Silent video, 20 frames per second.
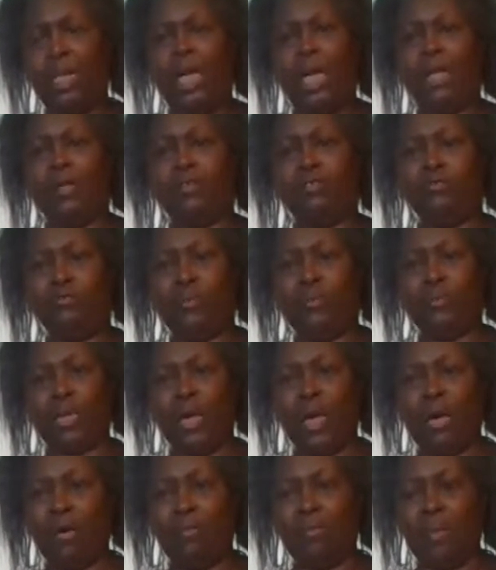and you
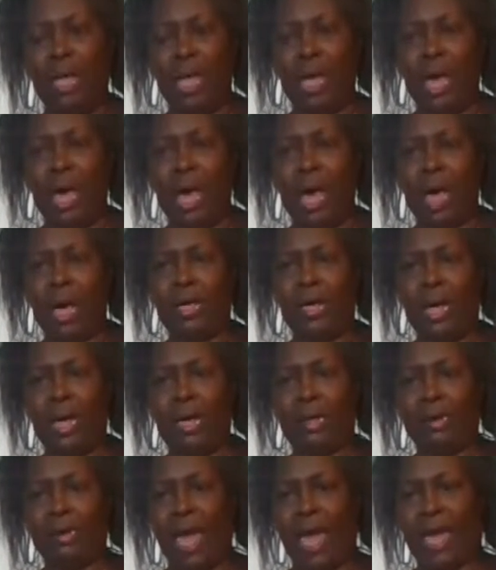become
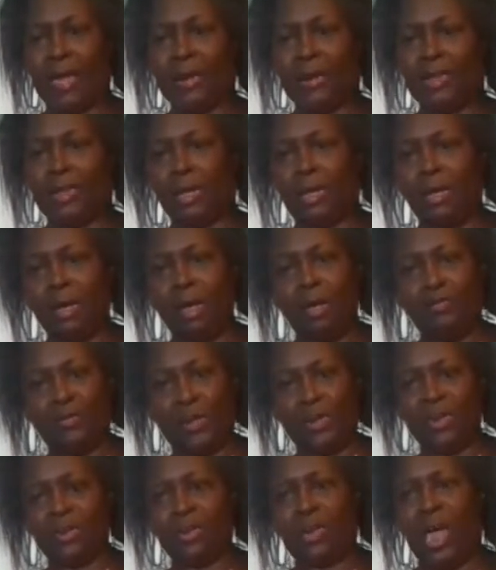an addict of
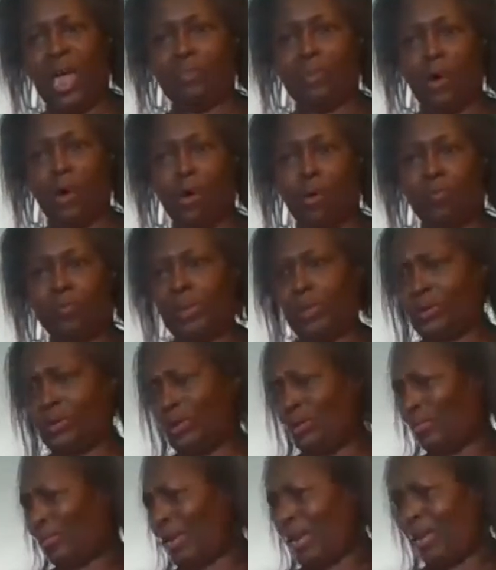any type, opiate
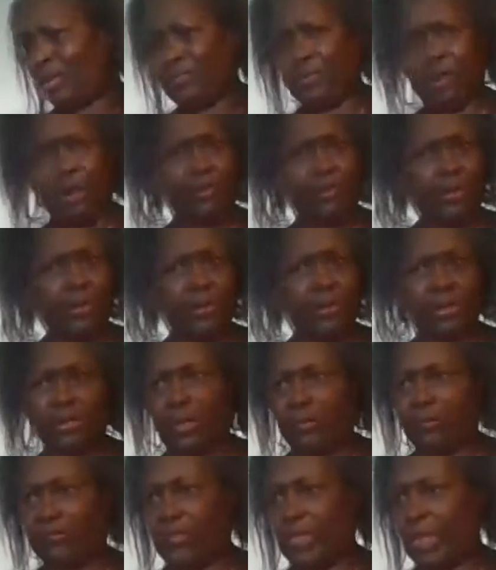or whatever other
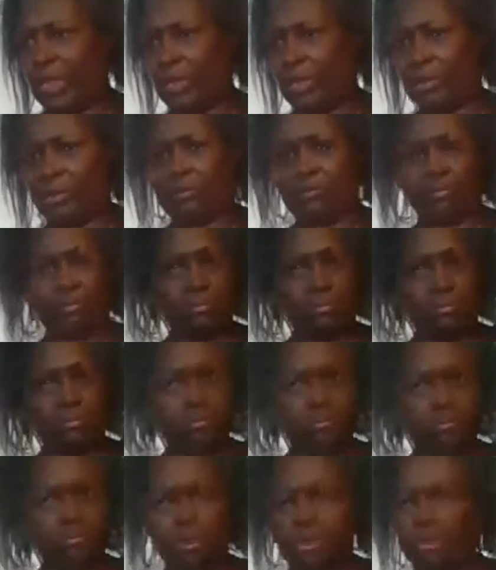stuff they
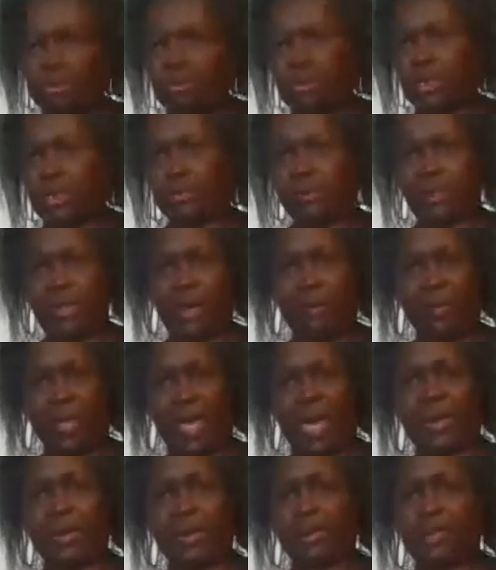use to become
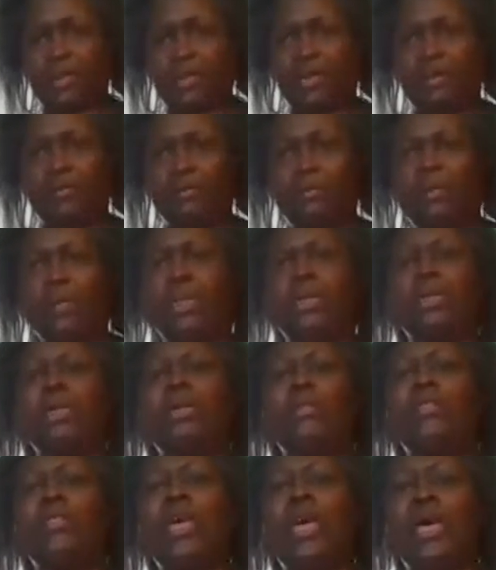addicts,
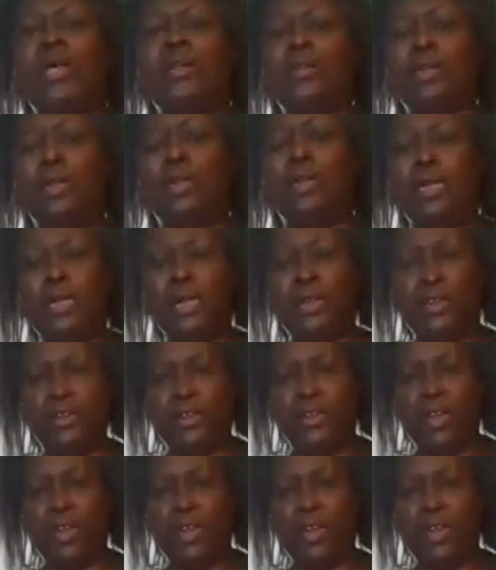then it is